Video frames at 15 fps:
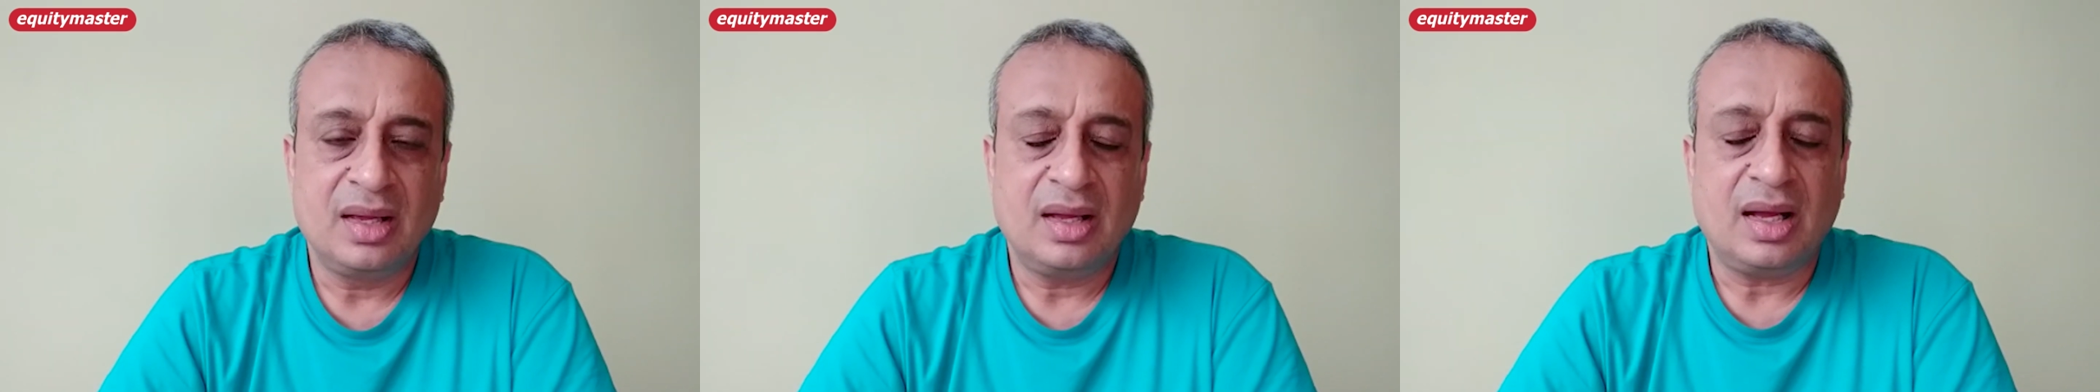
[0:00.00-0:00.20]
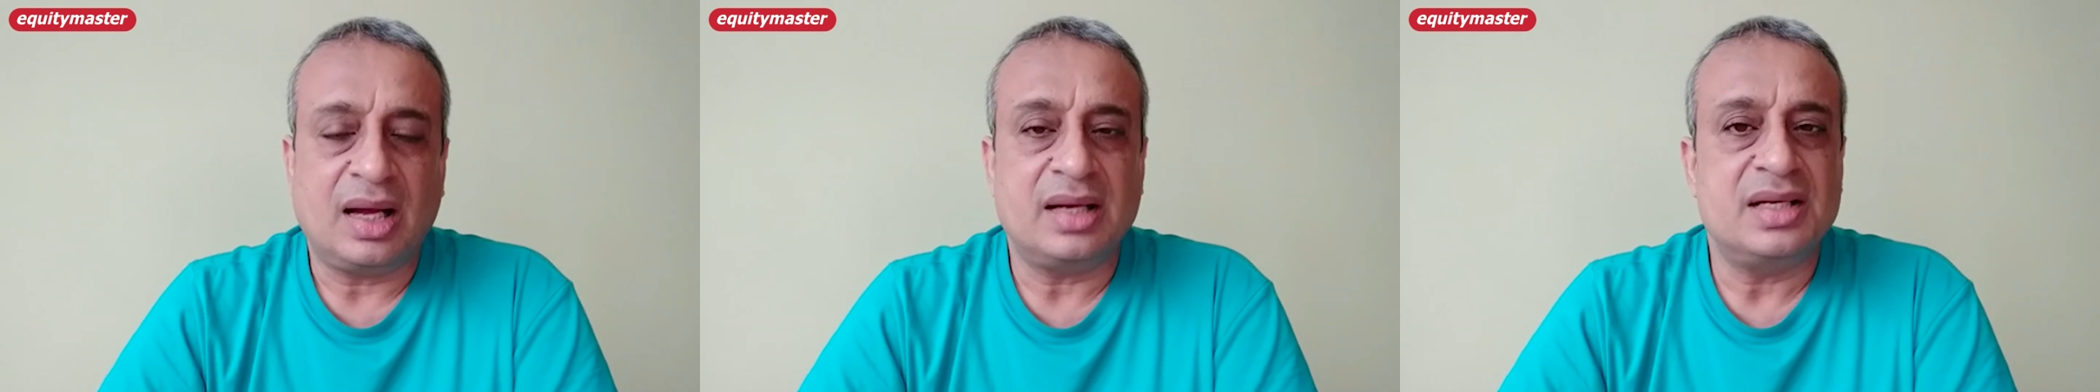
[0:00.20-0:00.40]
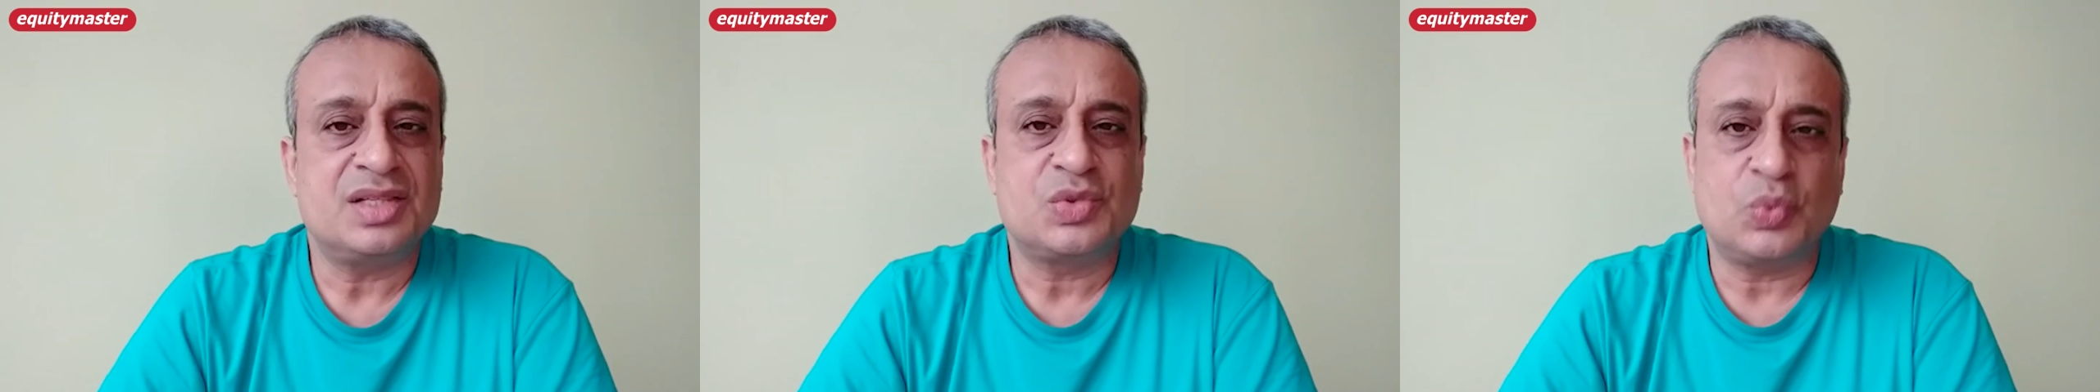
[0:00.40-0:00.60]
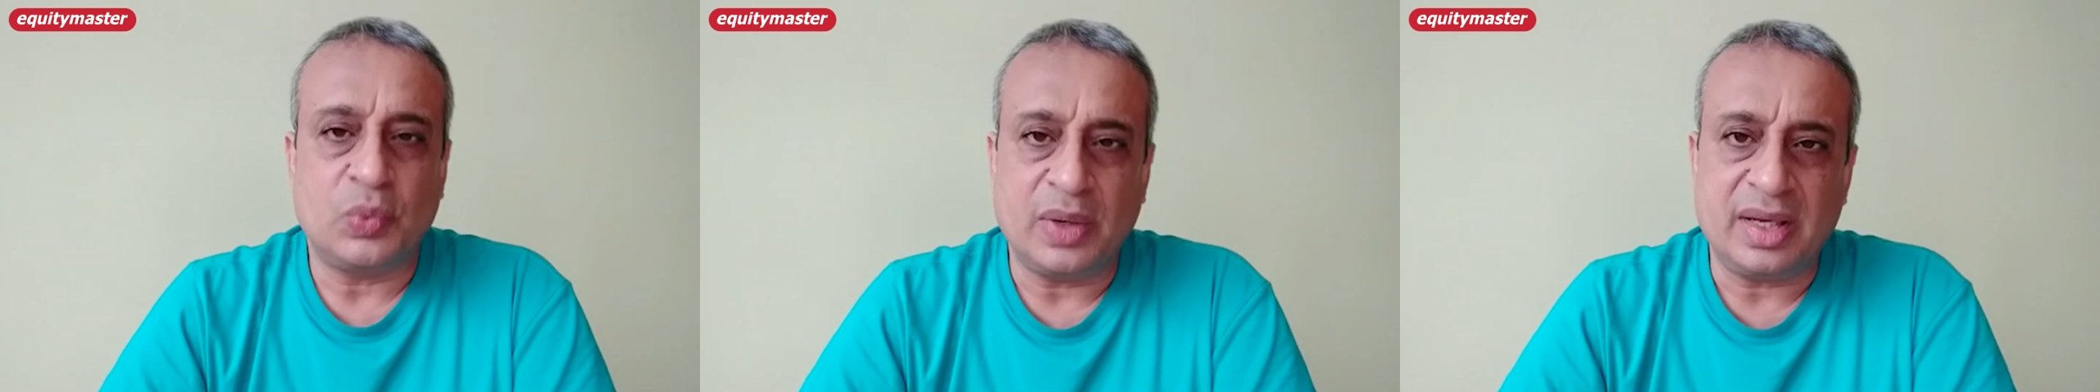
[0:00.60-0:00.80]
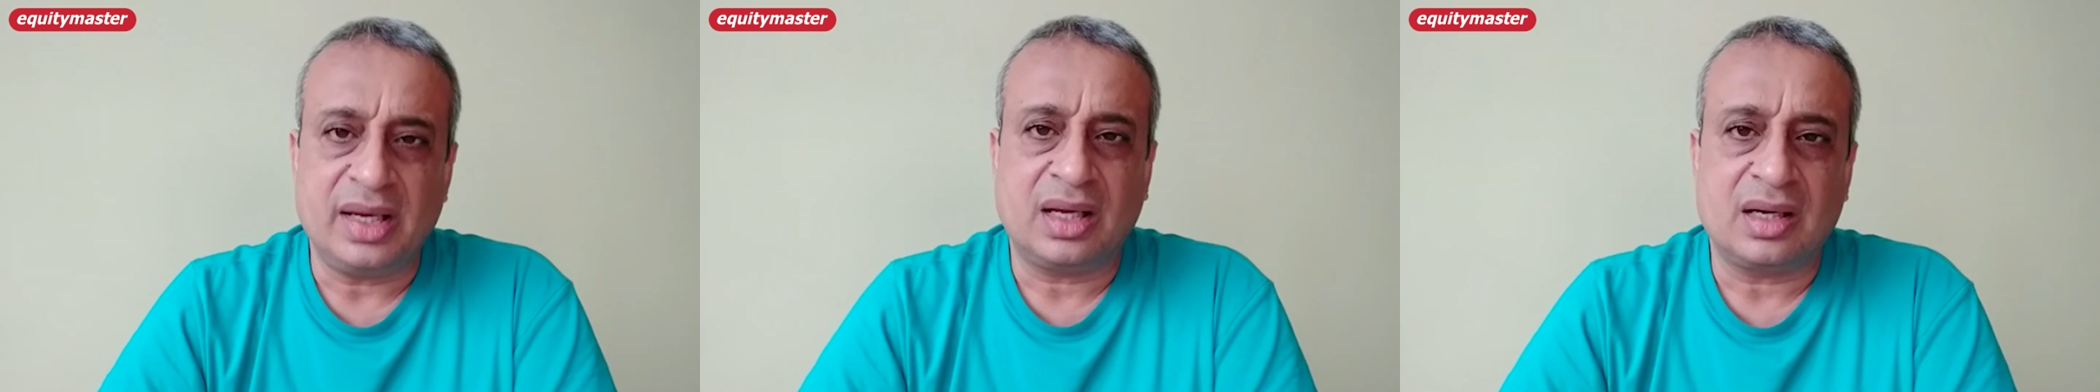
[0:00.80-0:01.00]
And it's
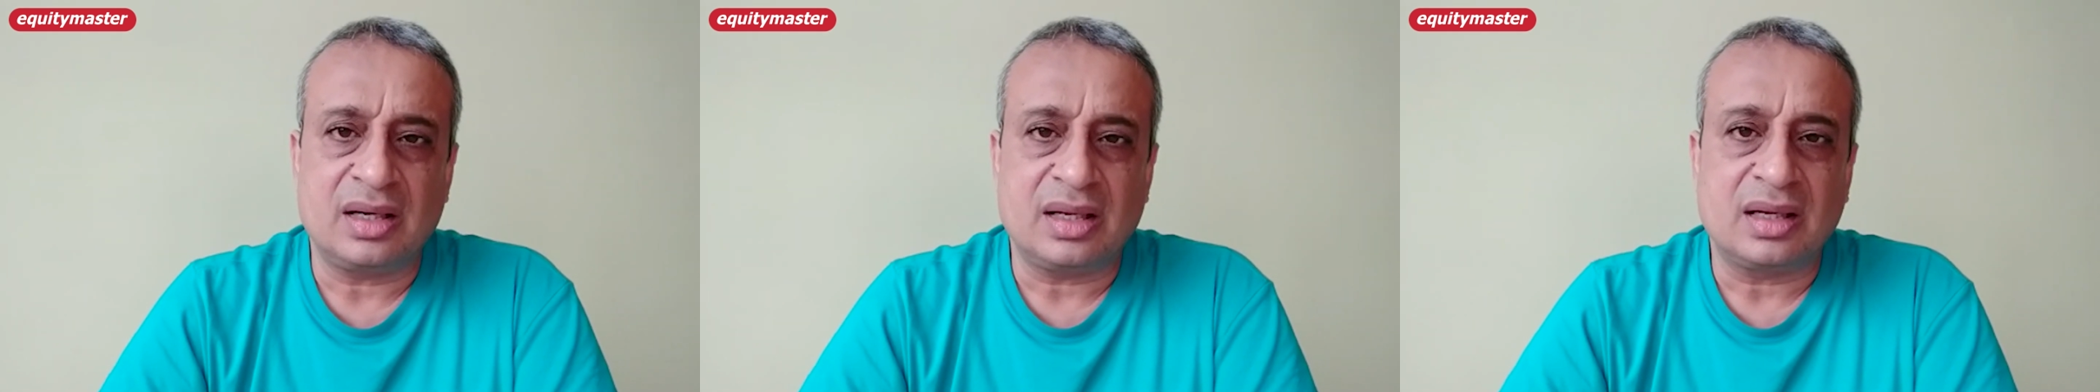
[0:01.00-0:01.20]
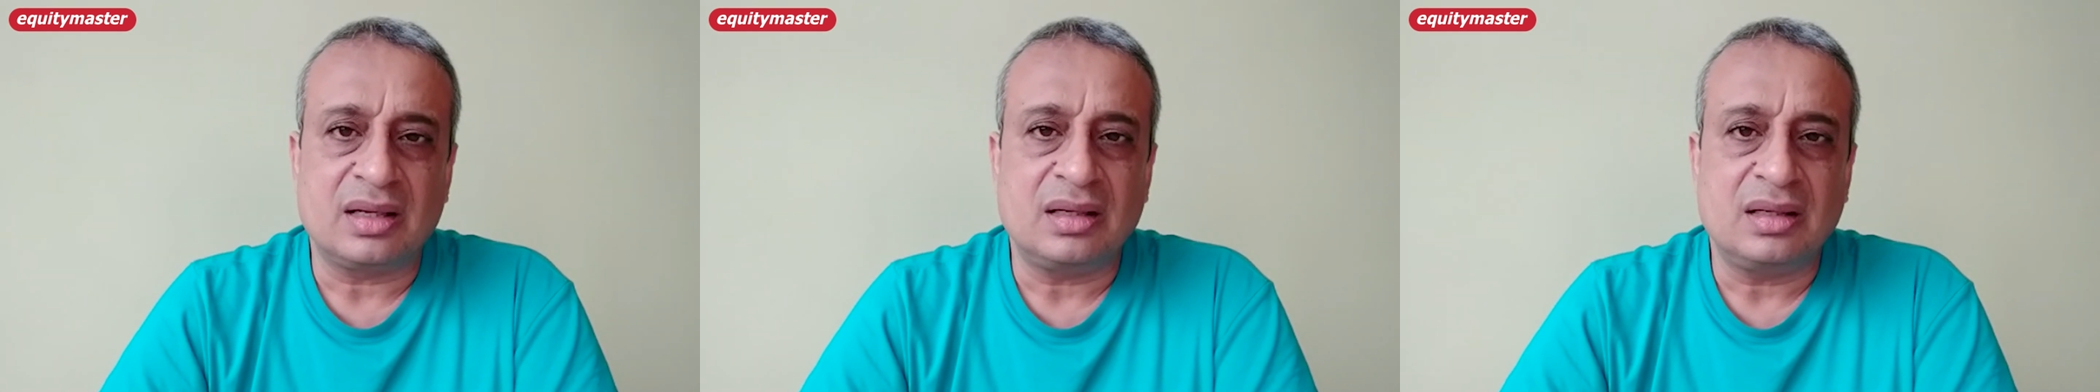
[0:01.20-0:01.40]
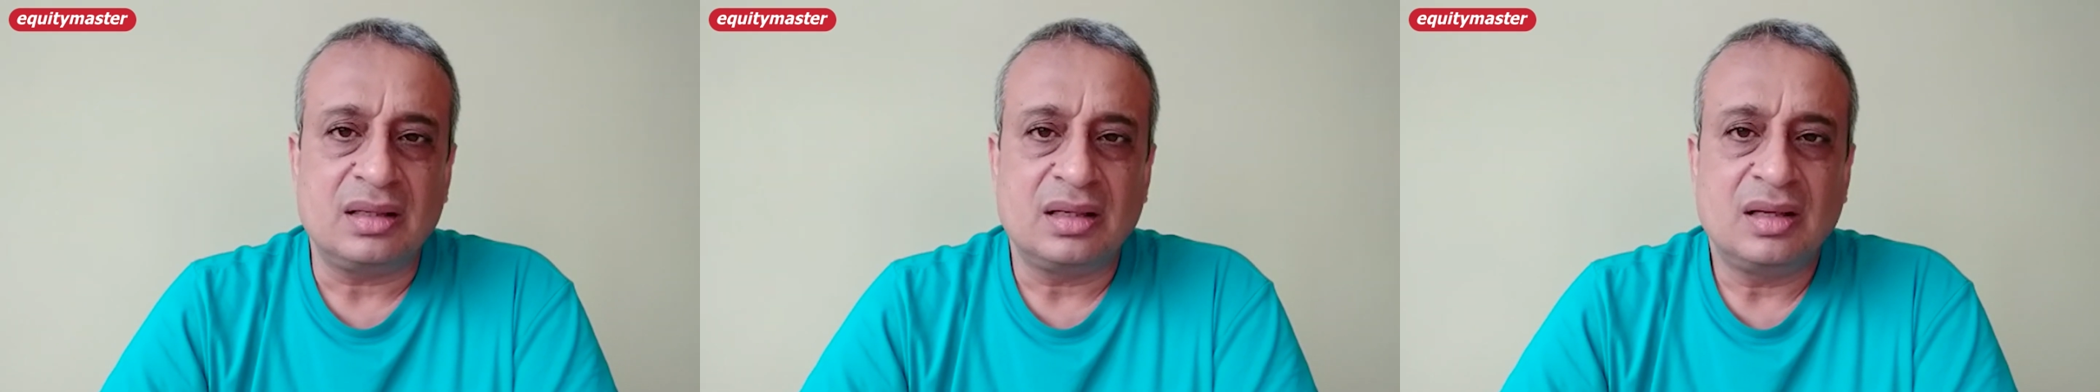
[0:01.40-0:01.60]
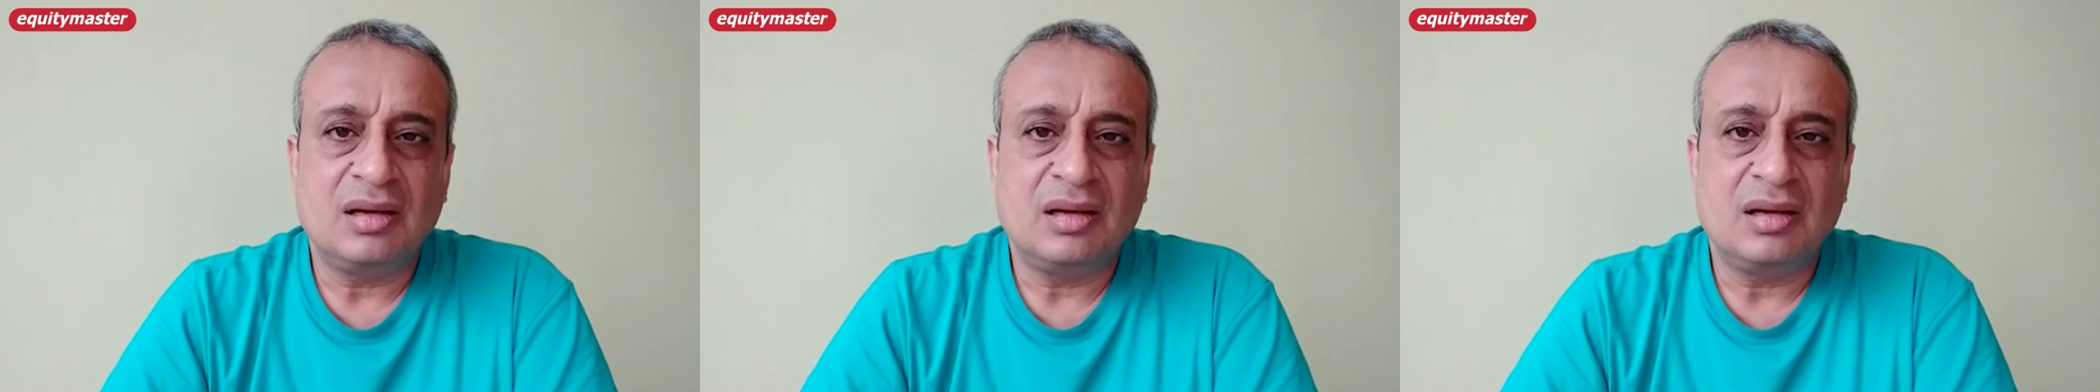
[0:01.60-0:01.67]
very critical